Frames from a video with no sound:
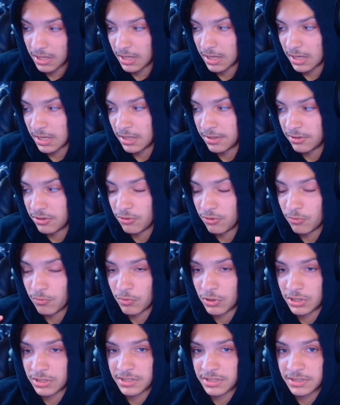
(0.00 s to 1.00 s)
and you
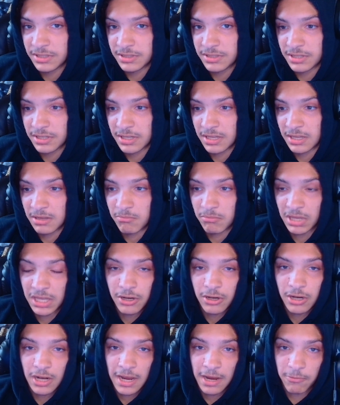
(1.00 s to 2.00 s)
wanting to get
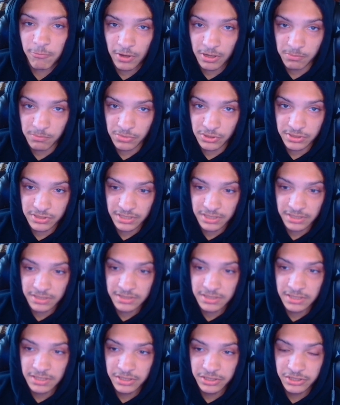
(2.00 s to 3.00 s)
better at Rainbow Six
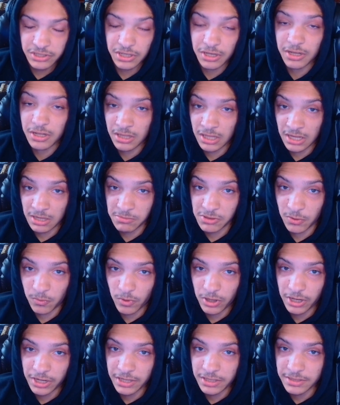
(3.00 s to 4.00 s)
Siege and climb the
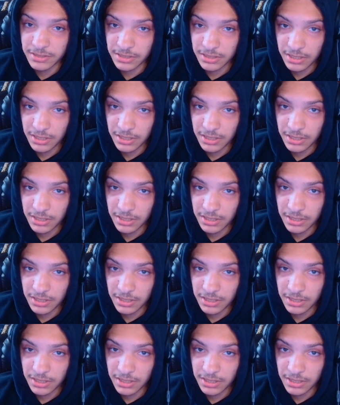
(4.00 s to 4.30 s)
ranks,